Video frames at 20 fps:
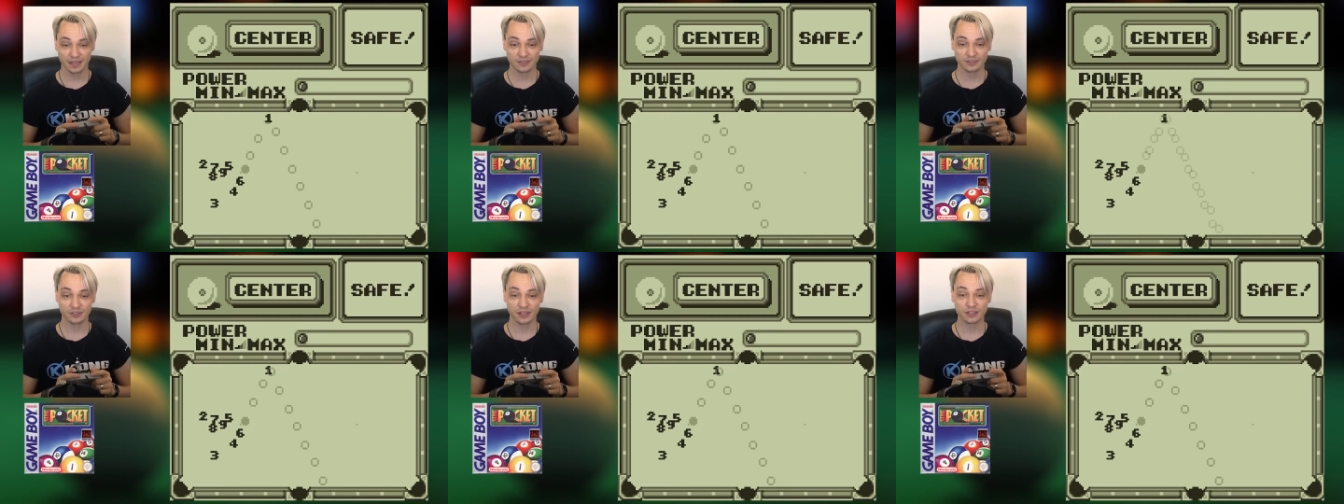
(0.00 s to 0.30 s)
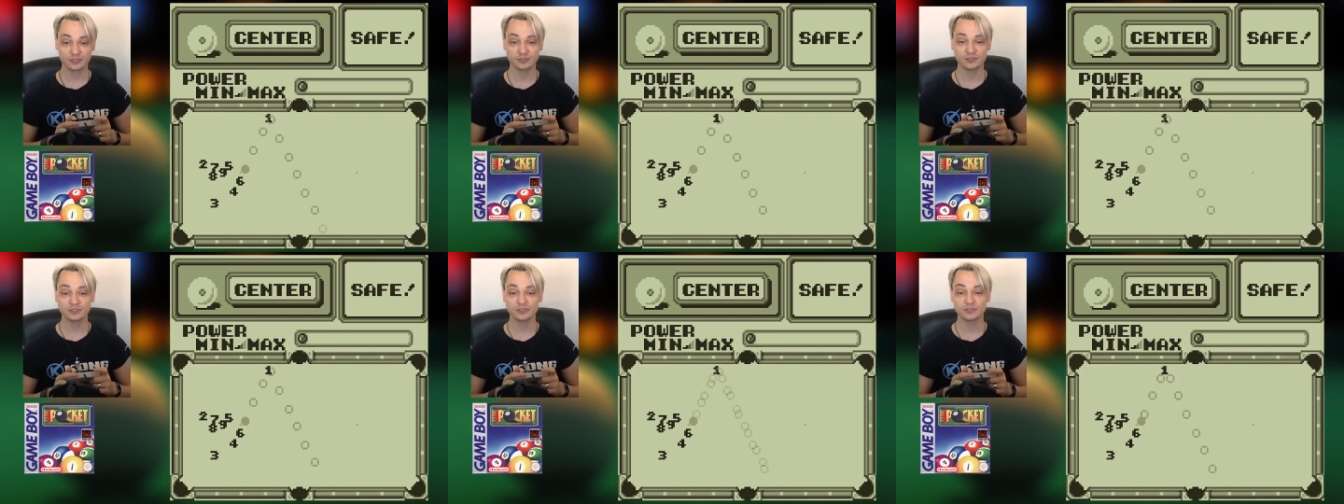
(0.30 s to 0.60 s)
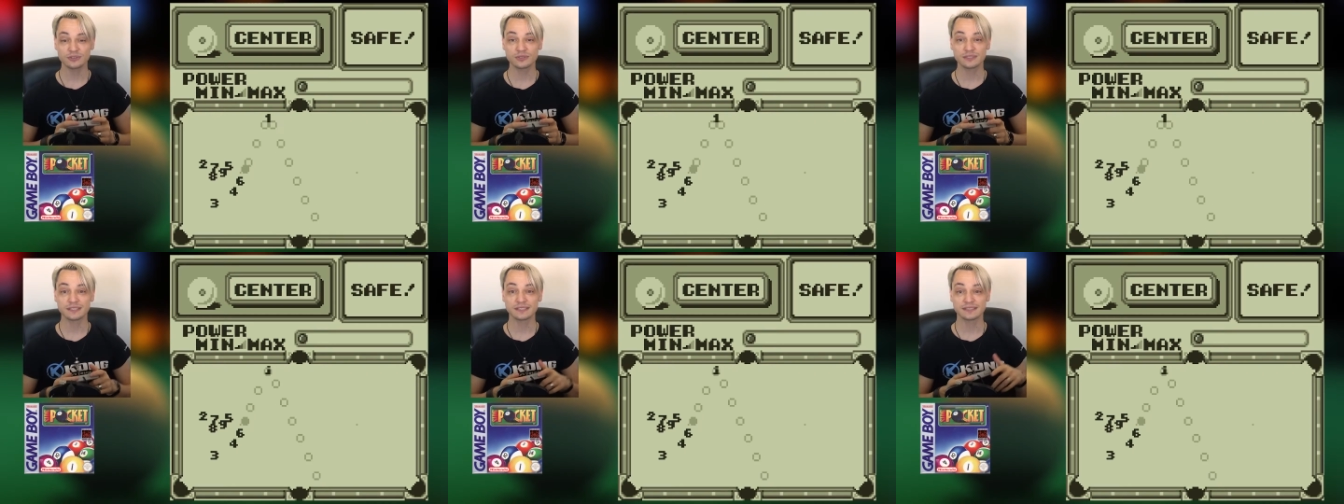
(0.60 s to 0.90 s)
So how do you
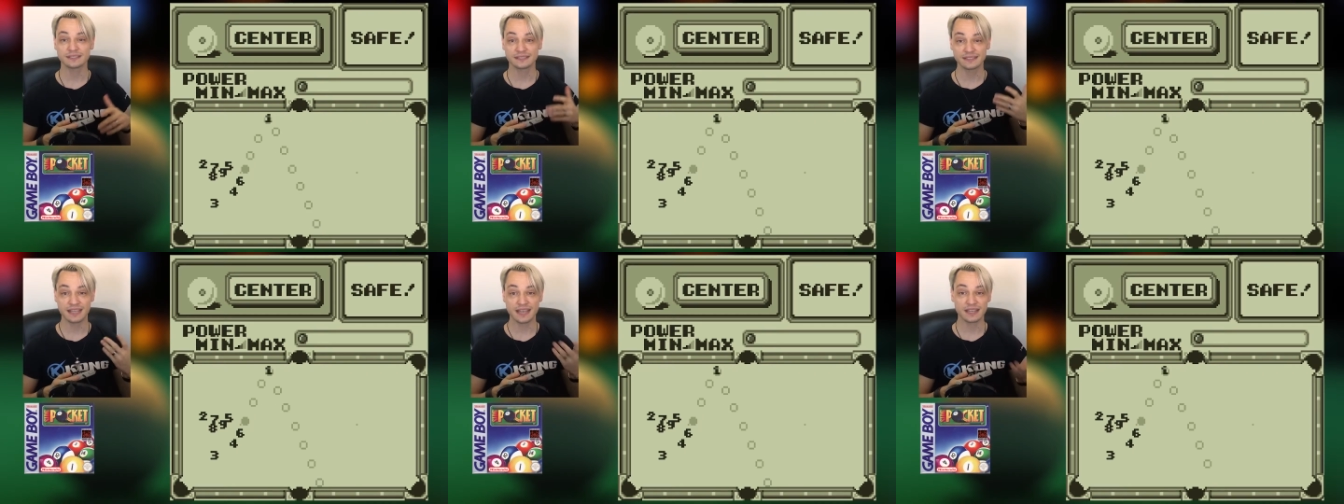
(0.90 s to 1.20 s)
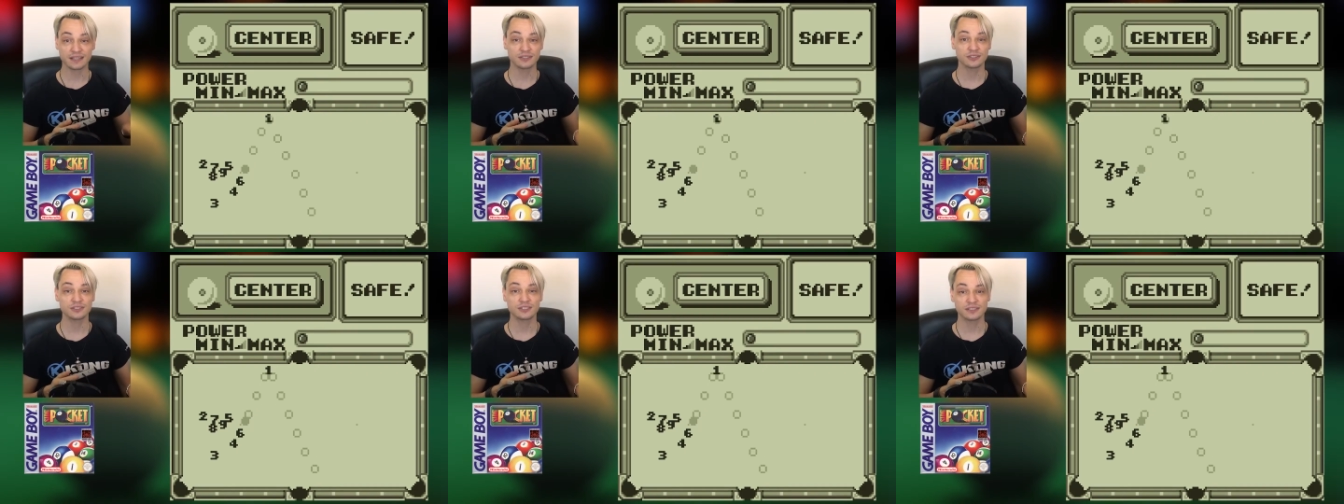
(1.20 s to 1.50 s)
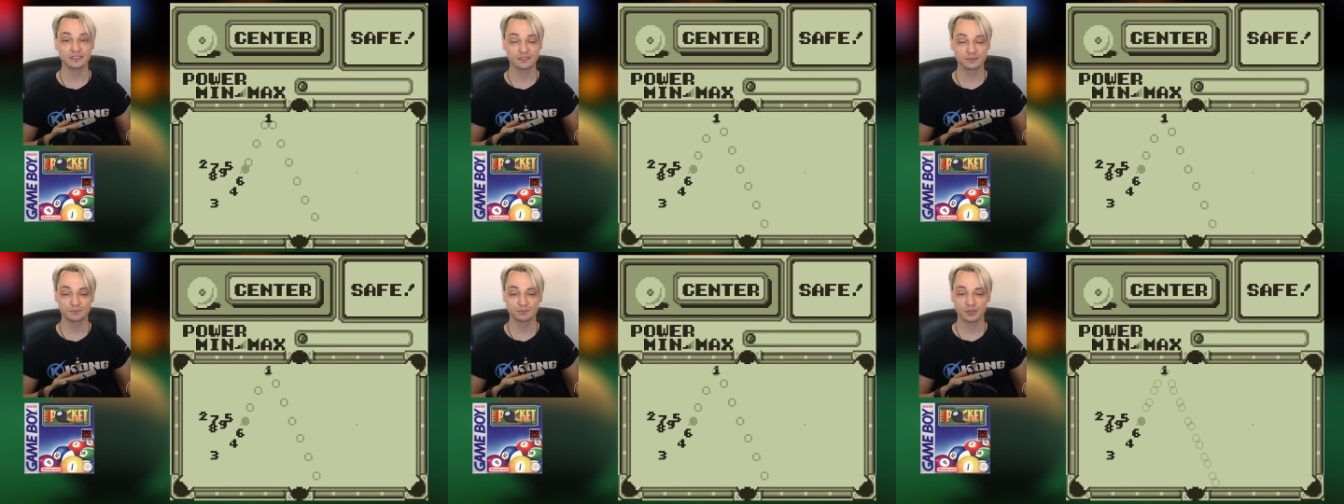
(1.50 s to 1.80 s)
do this? Yeah, you
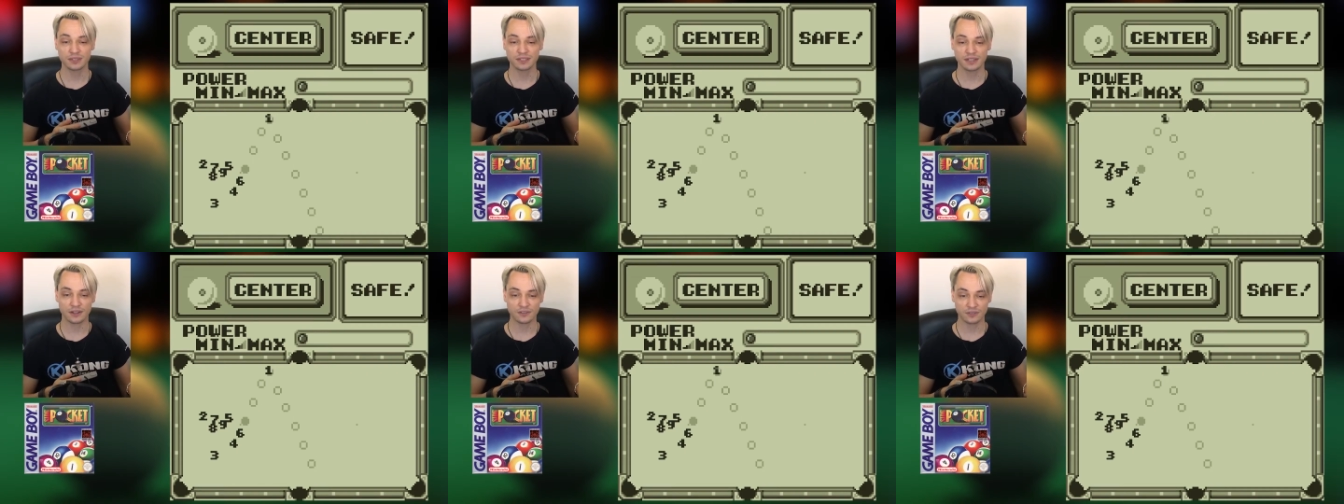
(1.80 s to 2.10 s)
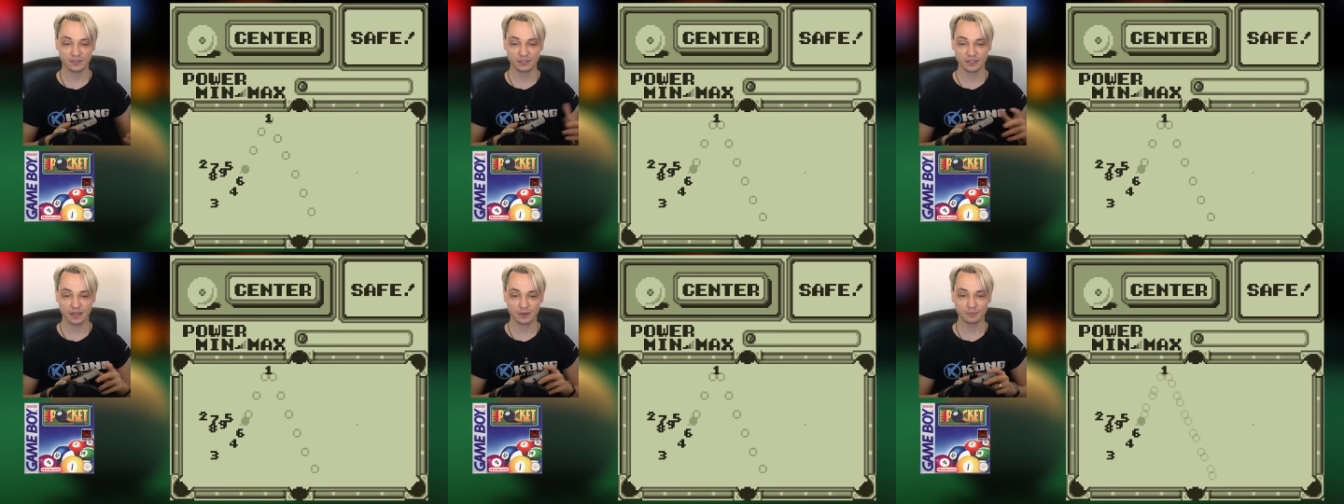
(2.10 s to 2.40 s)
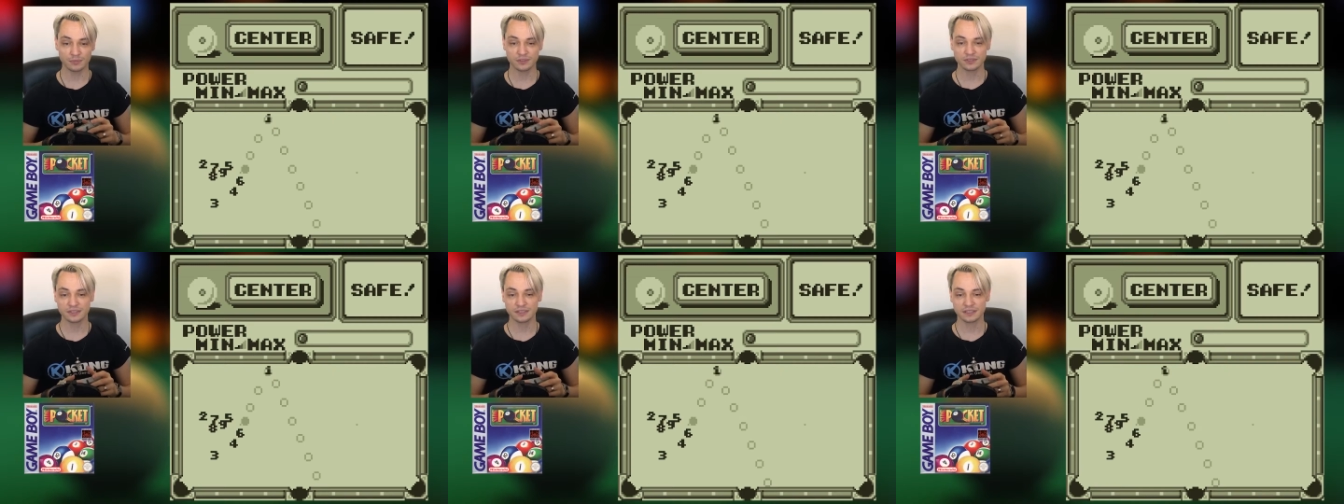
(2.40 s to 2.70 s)
just print out the
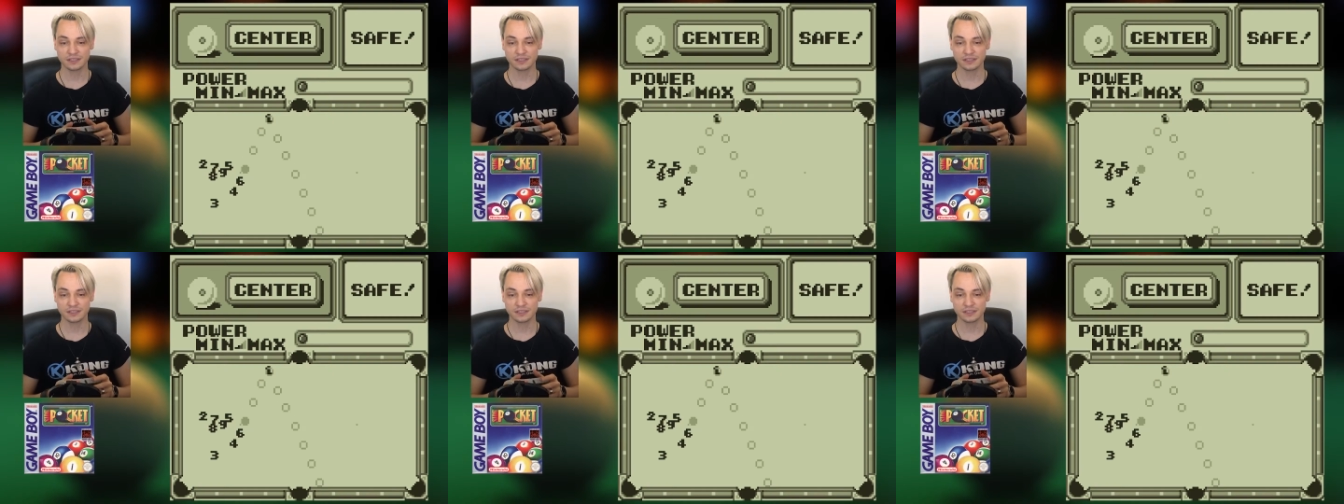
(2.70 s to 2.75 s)
numbers,